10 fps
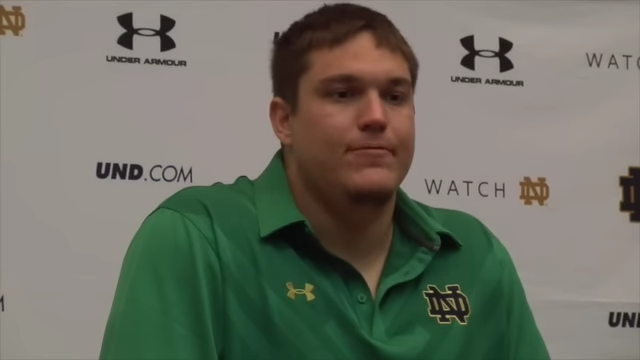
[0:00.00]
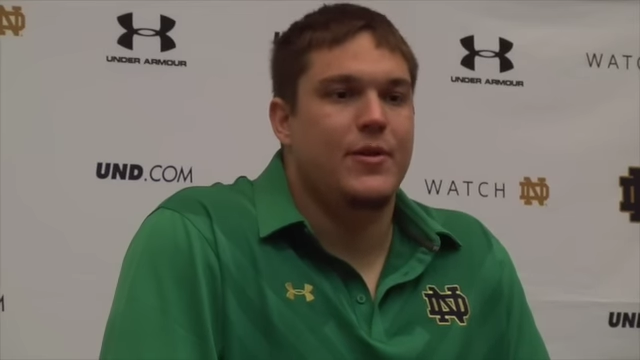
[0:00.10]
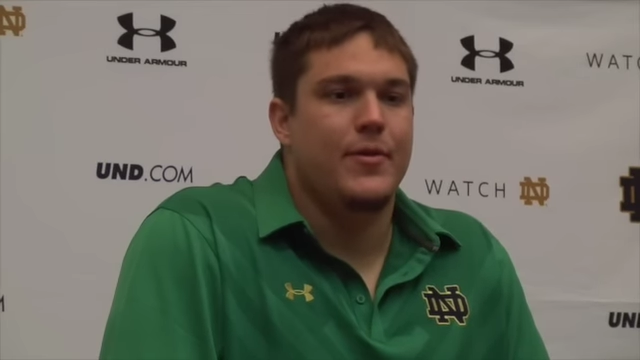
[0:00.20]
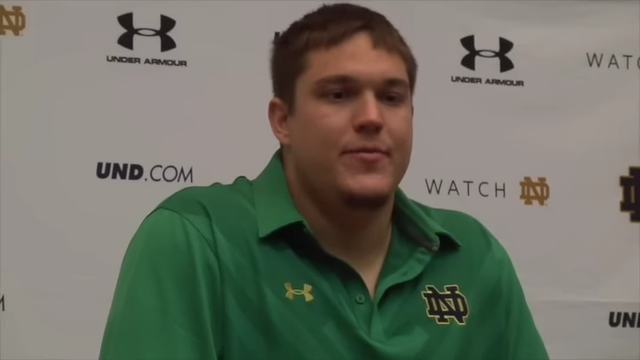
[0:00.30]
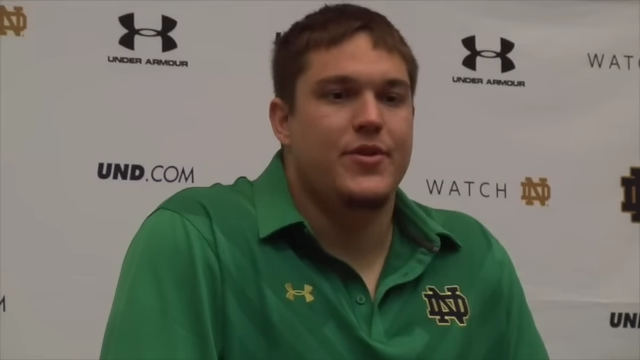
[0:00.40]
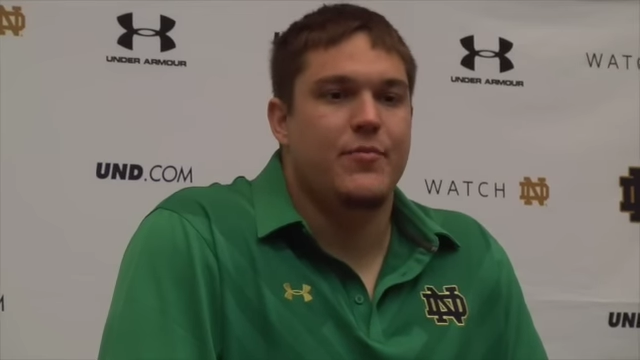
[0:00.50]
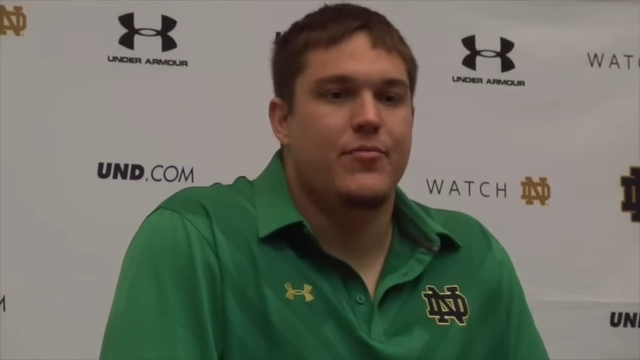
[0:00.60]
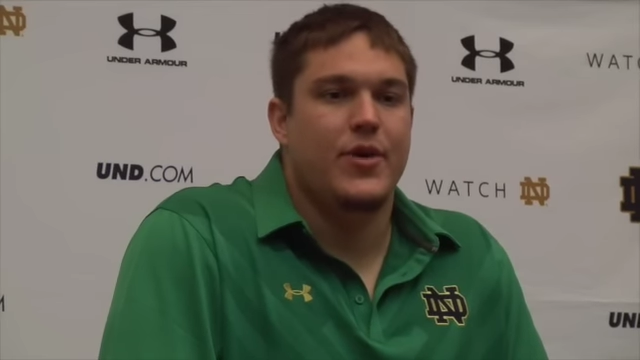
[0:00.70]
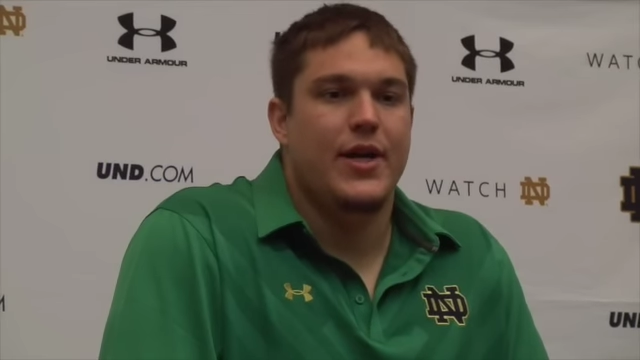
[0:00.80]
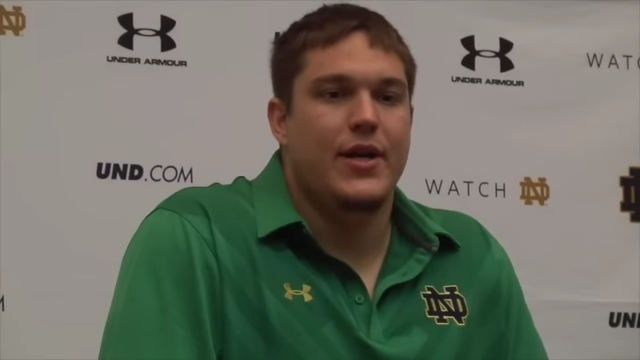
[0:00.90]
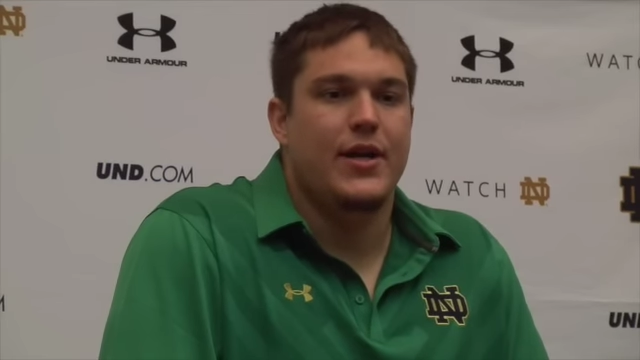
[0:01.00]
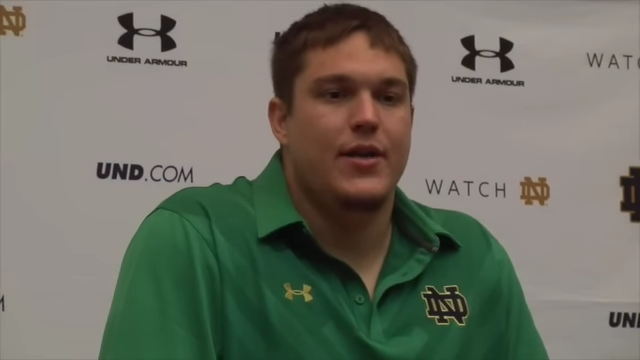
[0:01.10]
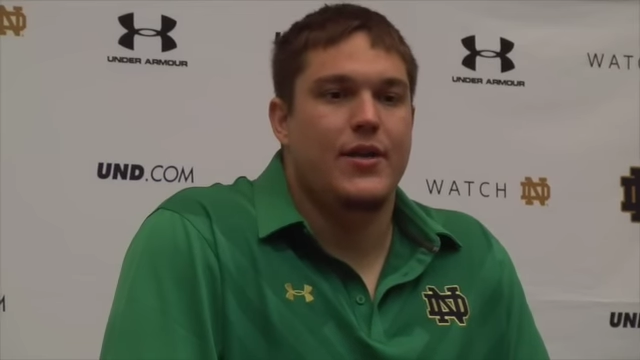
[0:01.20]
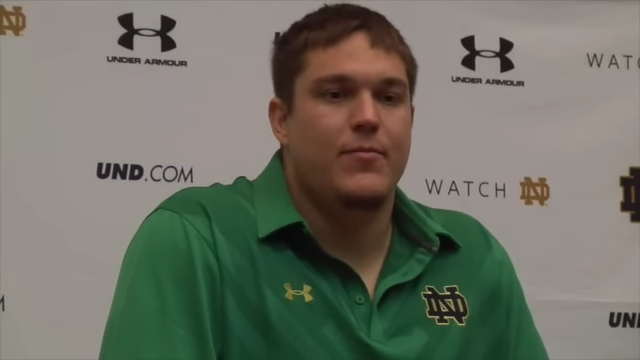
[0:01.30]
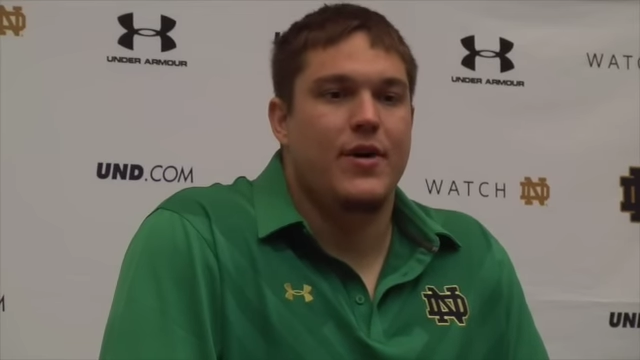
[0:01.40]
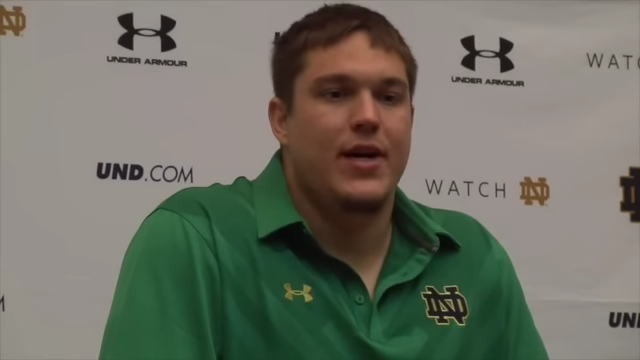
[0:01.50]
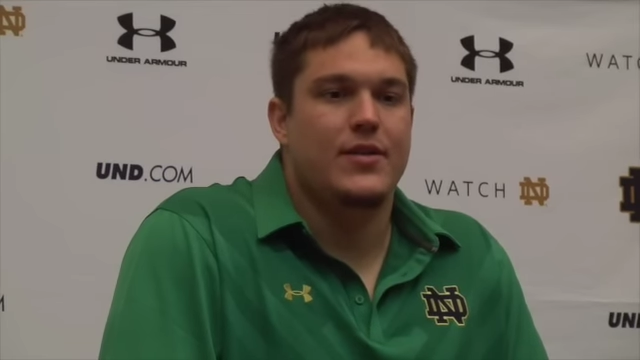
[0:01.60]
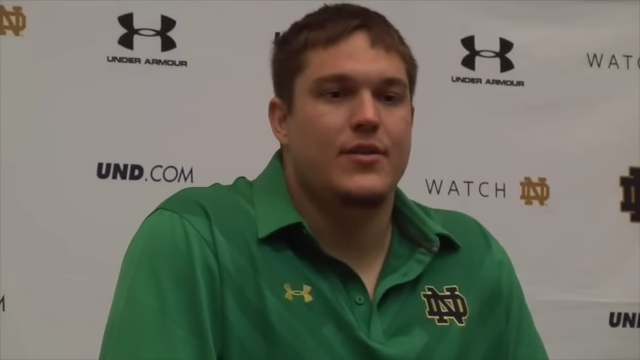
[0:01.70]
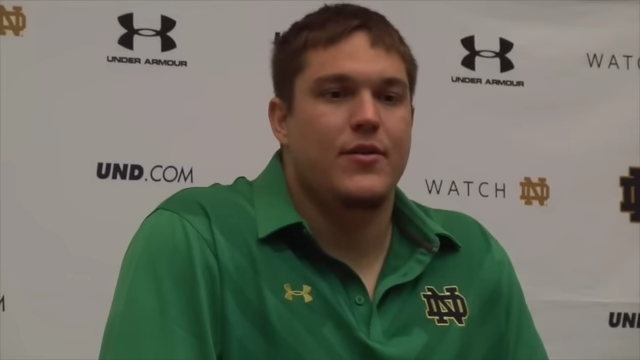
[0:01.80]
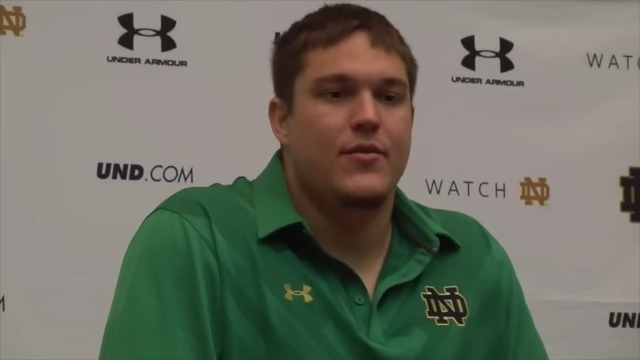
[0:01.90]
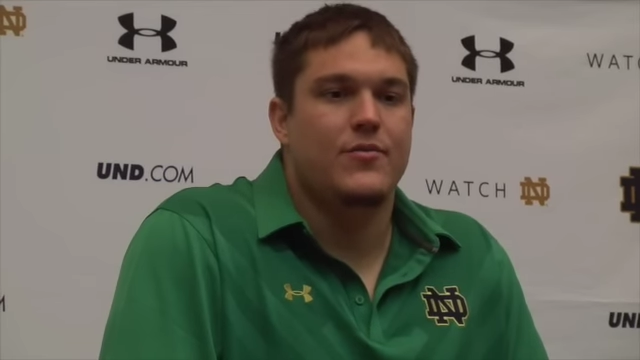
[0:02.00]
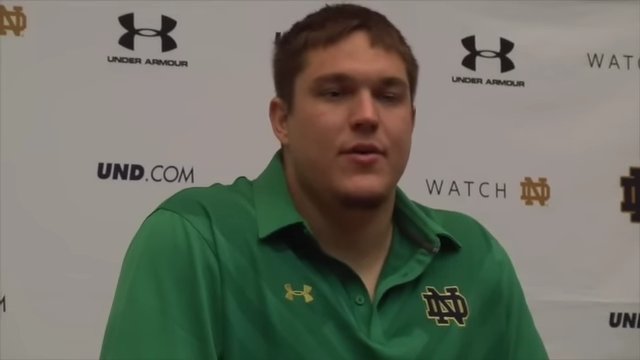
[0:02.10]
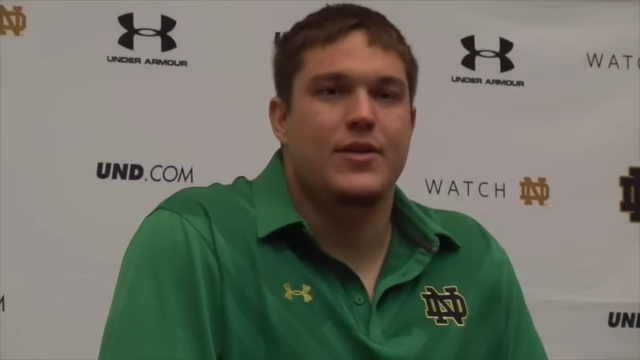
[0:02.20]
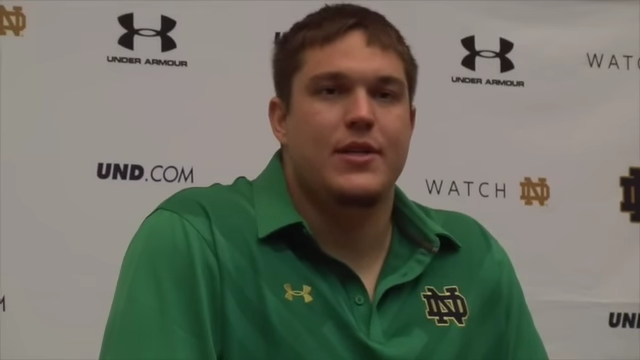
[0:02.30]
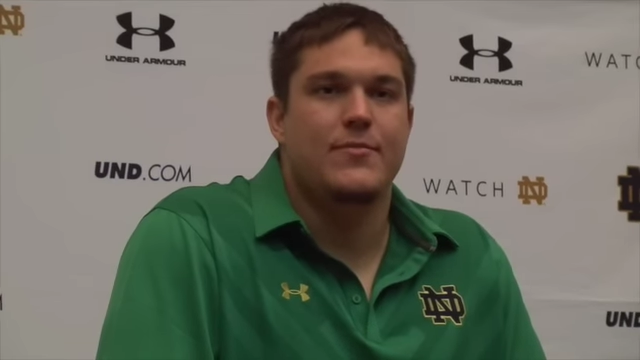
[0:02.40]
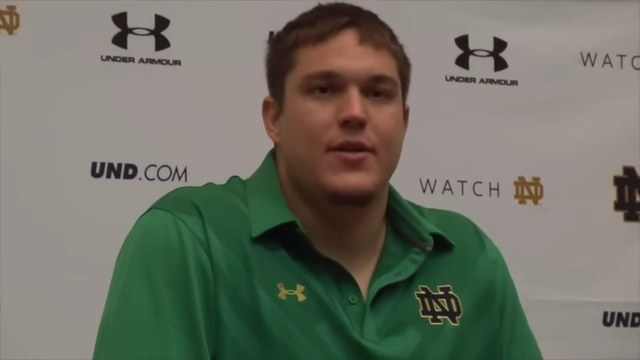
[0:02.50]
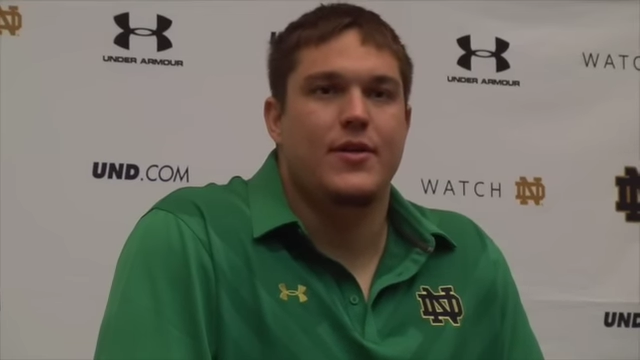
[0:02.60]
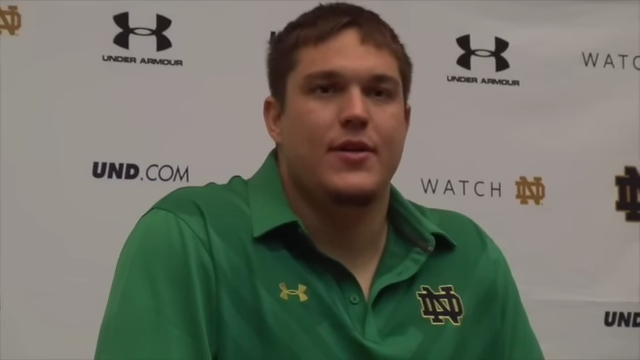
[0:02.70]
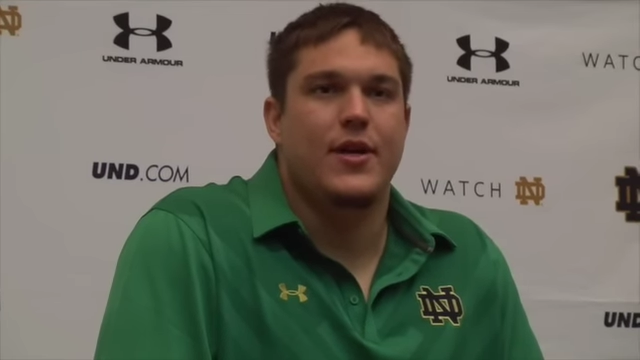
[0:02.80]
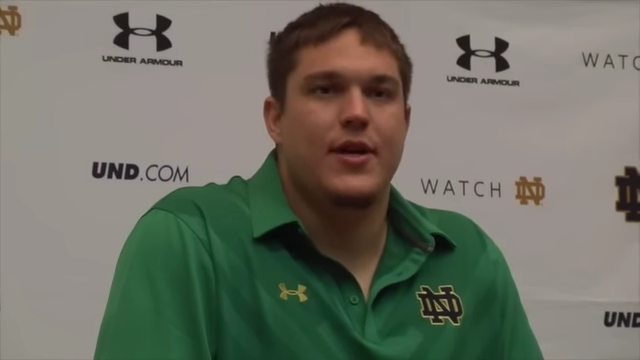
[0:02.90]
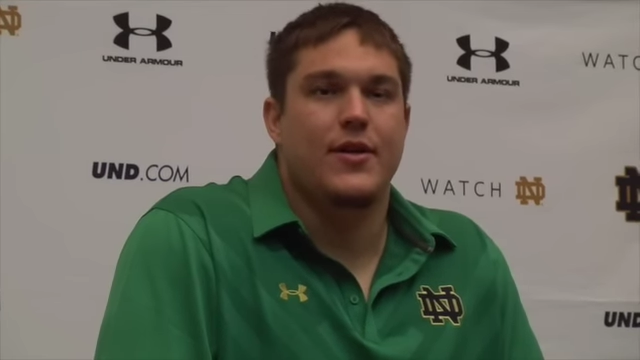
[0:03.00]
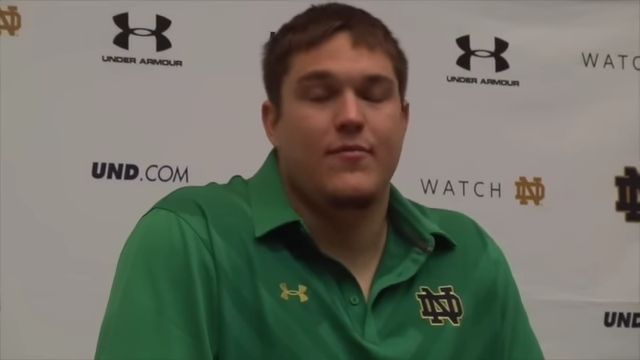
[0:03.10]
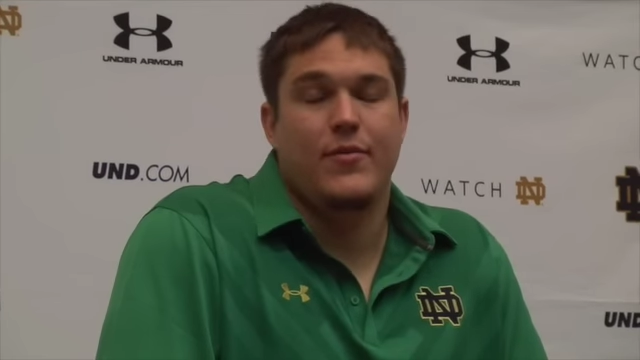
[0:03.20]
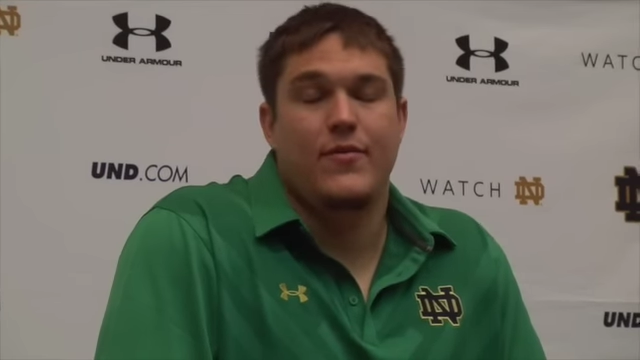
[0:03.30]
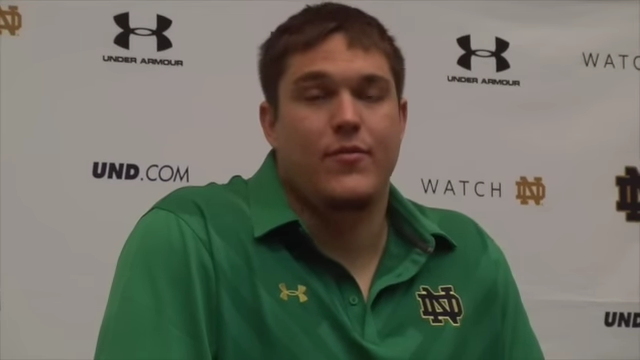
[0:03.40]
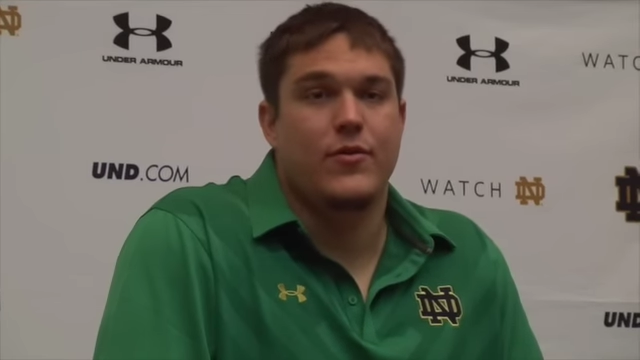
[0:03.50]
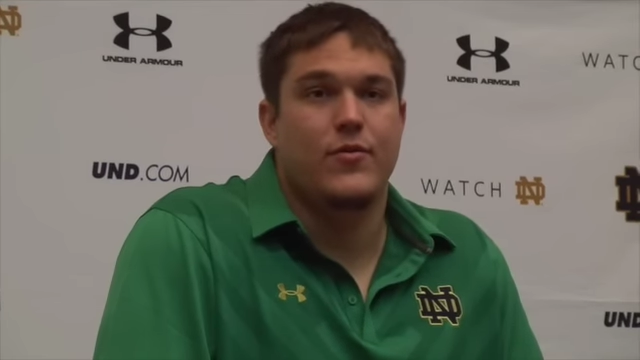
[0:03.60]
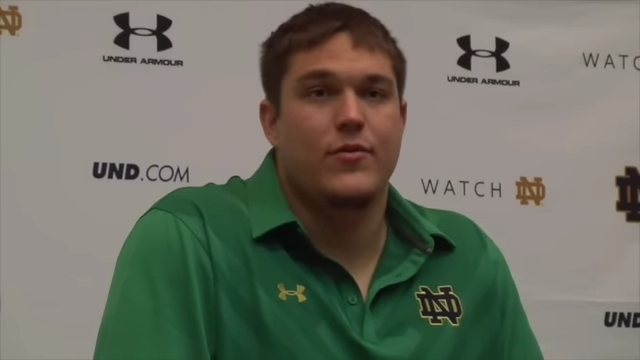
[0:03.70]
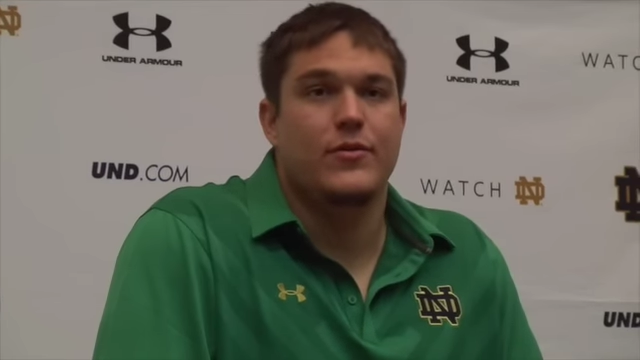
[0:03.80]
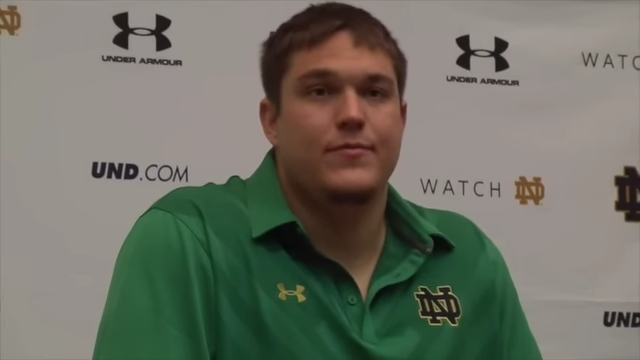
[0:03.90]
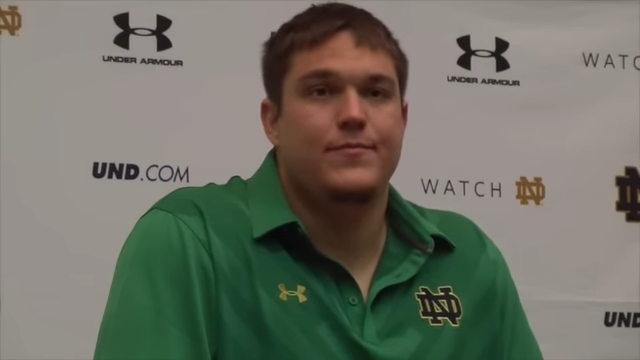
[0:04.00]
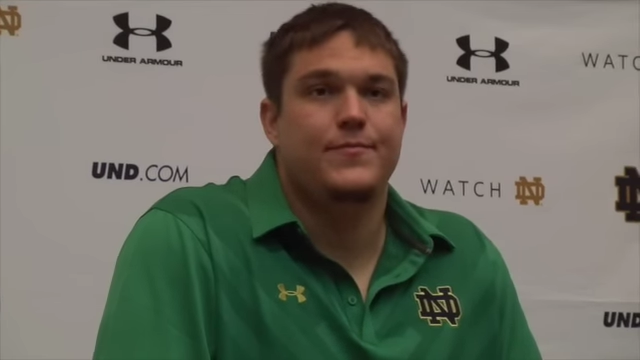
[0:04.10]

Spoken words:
Sometimes you can break, and in the past, you know, it's one of the teams that have played four quarters.